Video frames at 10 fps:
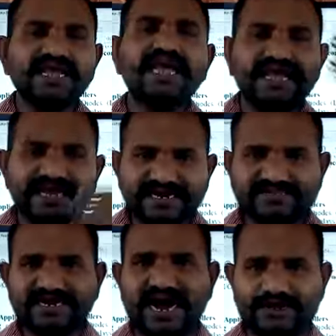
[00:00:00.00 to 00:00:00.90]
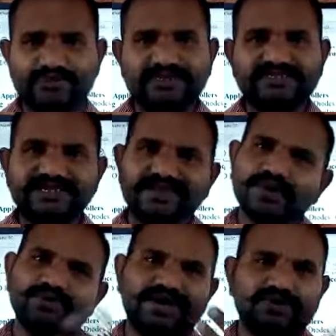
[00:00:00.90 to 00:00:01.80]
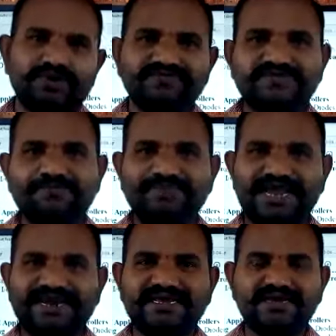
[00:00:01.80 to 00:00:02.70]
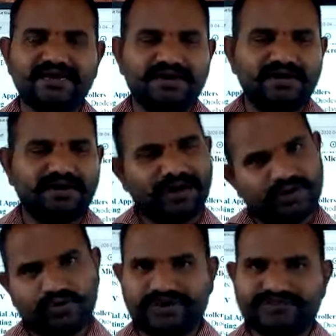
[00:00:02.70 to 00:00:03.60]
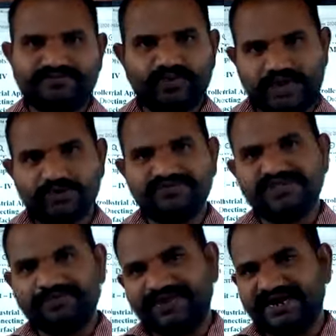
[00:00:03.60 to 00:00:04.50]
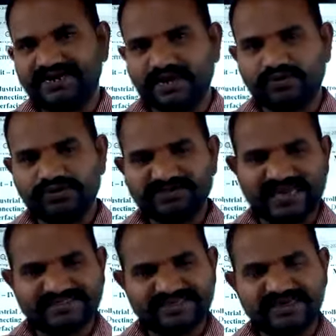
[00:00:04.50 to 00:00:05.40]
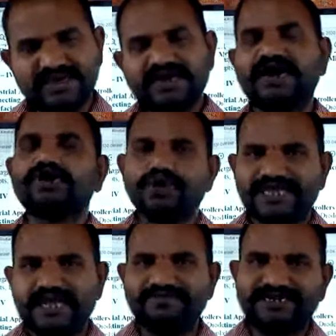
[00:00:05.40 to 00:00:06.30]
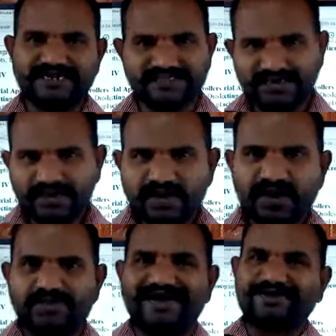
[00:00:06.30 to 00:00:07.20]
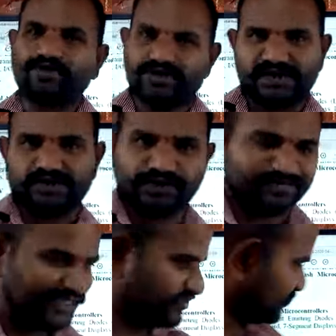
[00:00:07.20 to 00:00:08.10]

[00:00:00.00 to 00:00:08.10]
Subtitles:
increase the accuracy, we are going with the PID controllers. We are going with the PID controllers as a controlling element in the microcontroller based